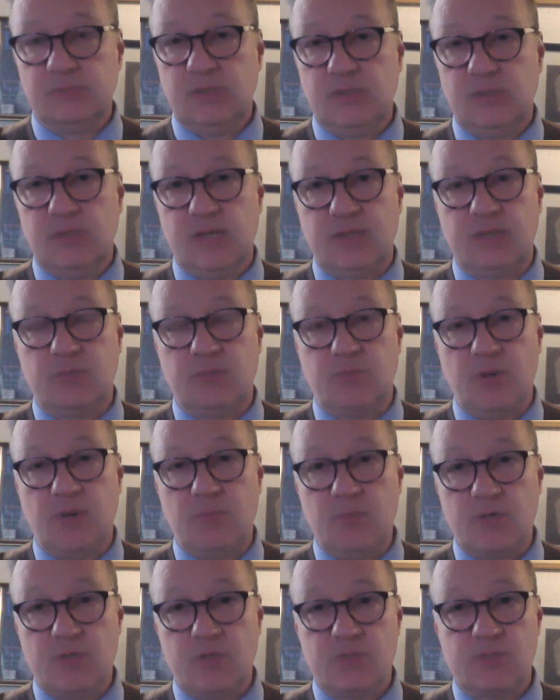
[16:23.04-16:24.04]
elected
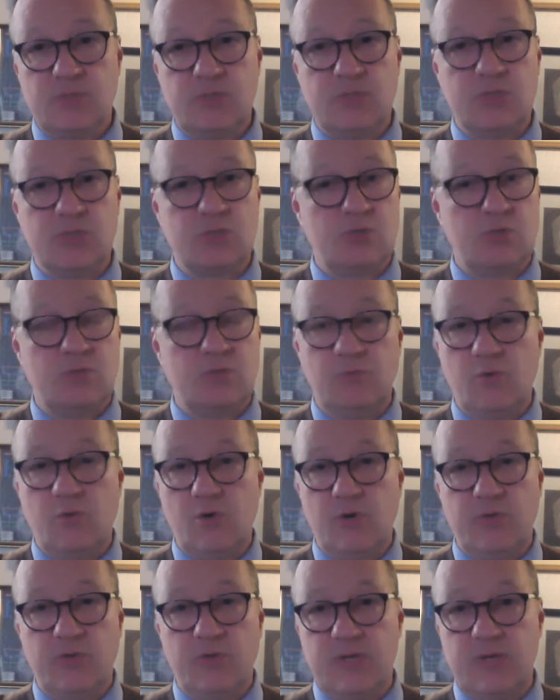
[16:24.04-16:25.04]
prime minister. He served
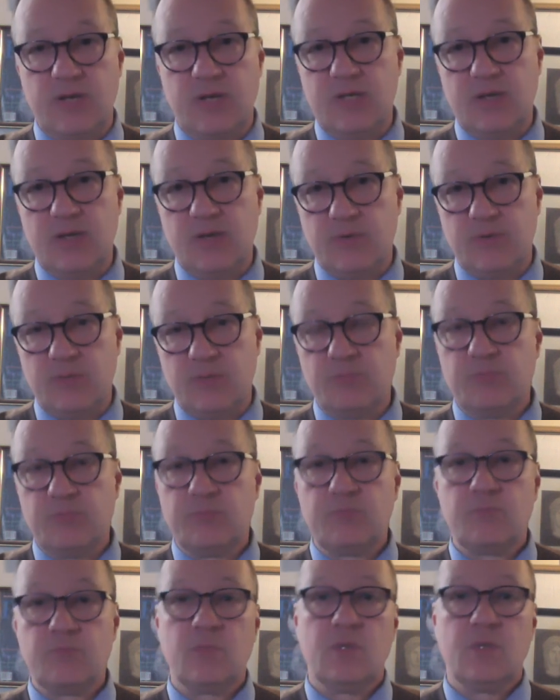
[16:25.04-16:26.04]
longer than any other
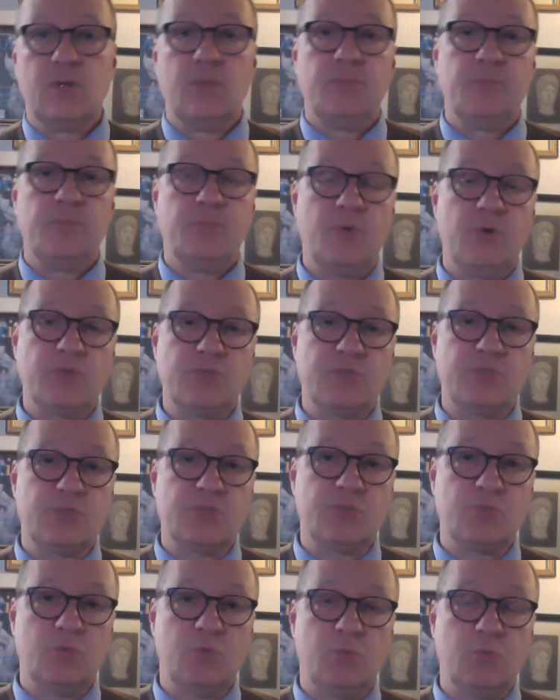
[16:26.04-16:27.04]
person
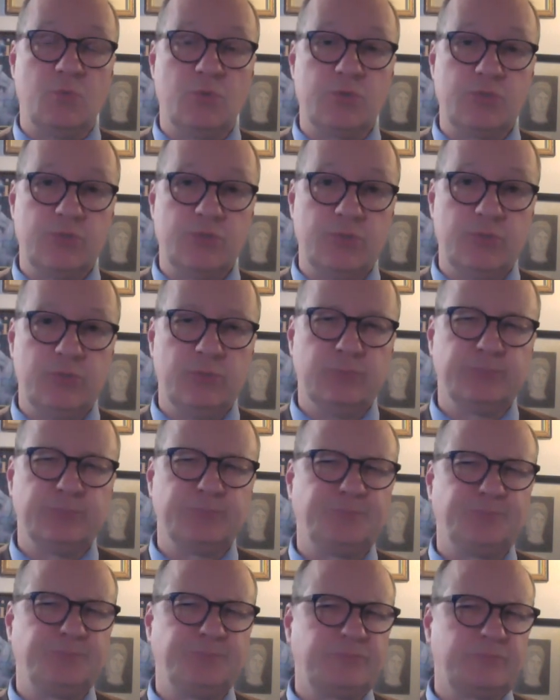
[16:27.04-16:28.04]
since World War II.
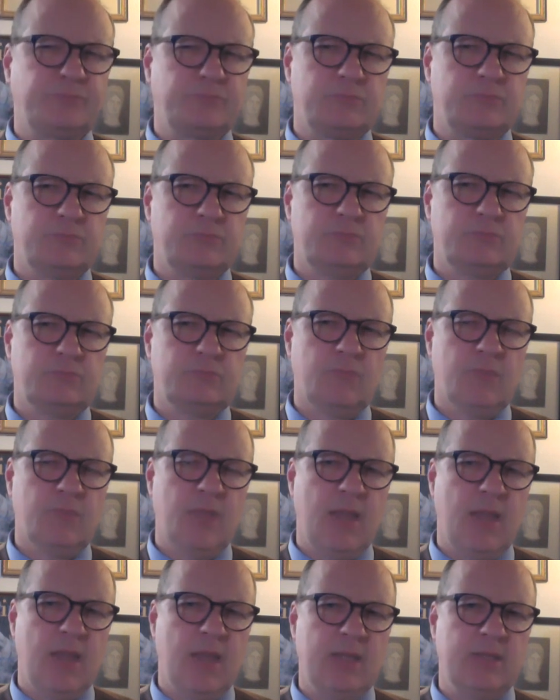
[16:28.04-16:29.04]

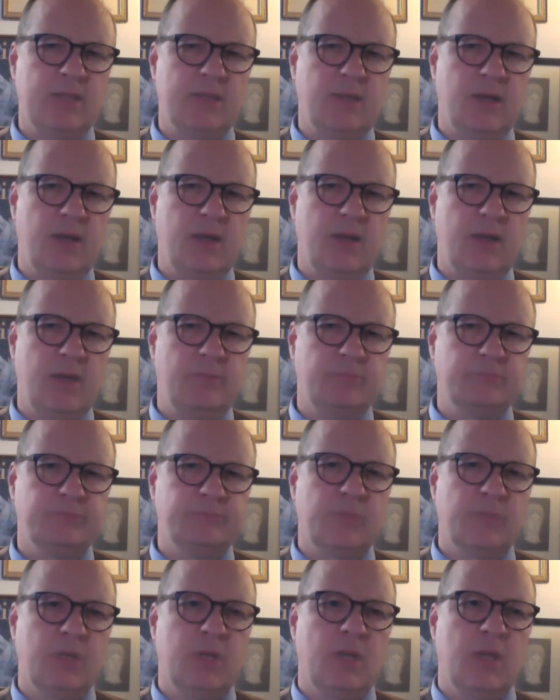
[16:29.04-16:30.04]
And um,
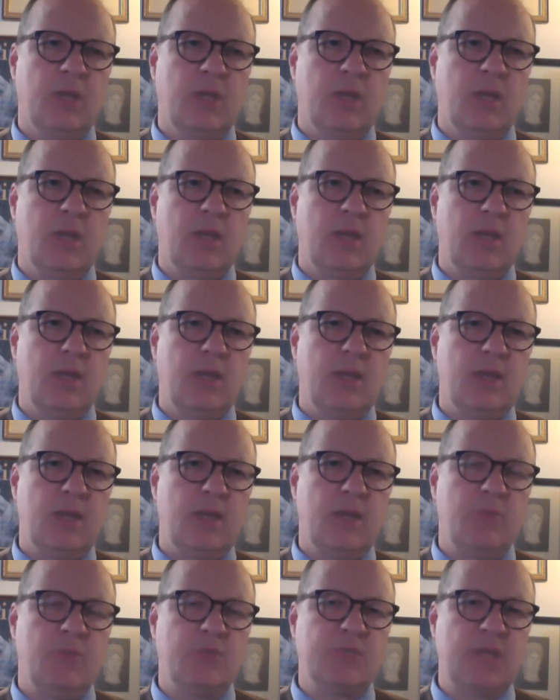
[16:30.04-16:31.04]

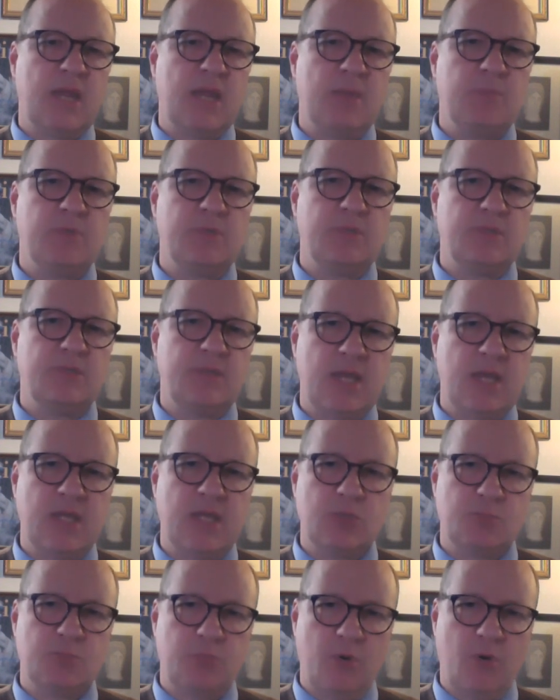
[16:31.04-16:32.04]
he was able to take
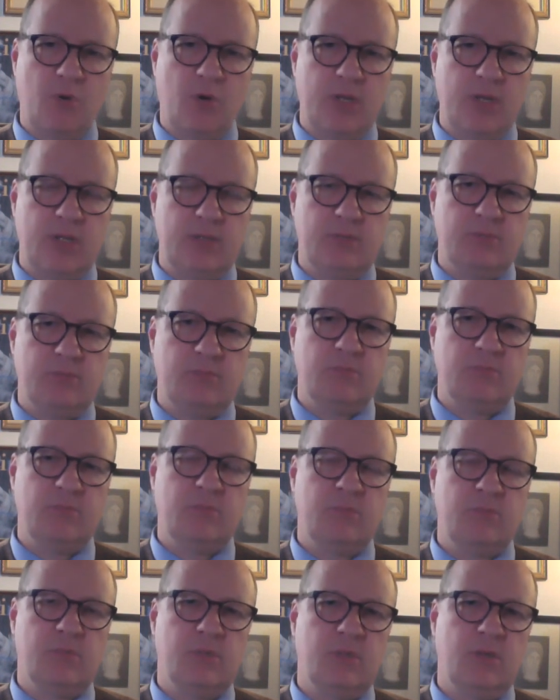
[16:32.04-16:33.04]
his party,
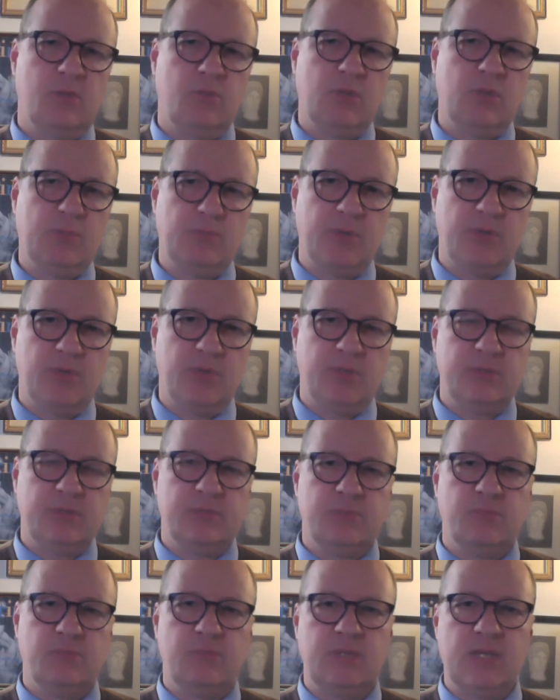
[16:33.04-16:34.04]
uh, rebuild it
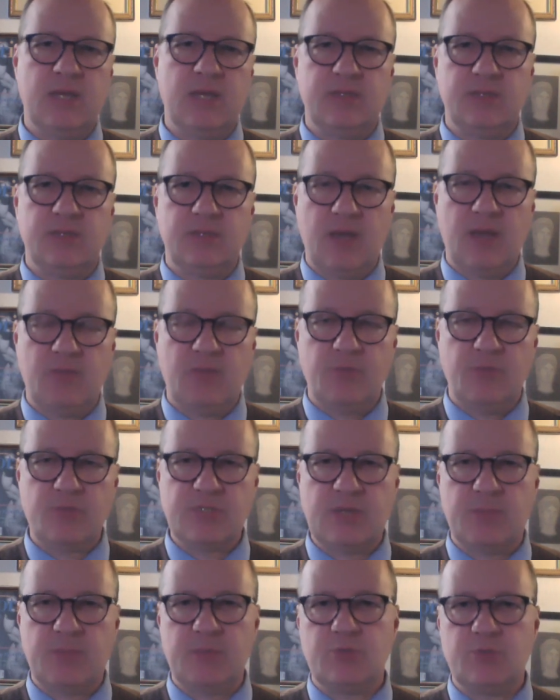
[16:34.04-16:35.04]
when he had the
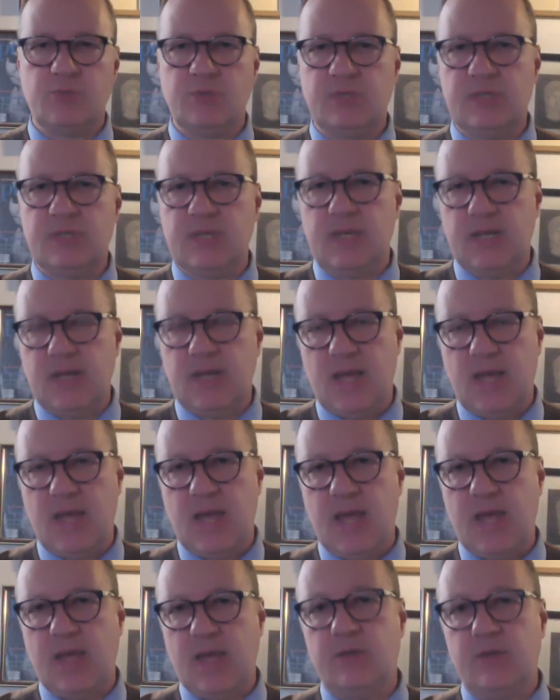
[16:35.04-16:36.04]
first opportunity he
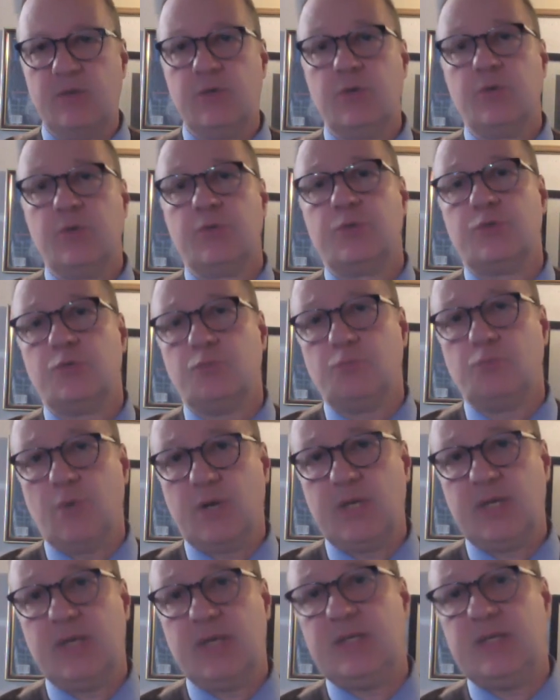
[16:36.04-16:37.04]
had to
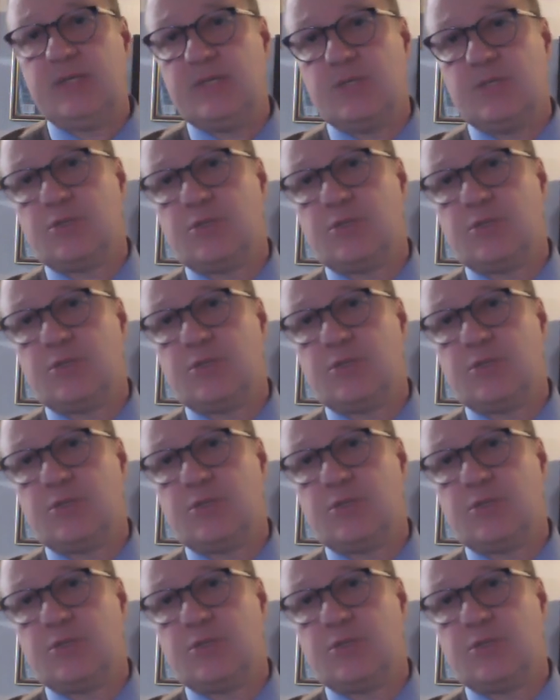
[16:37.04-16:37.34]
run again. He did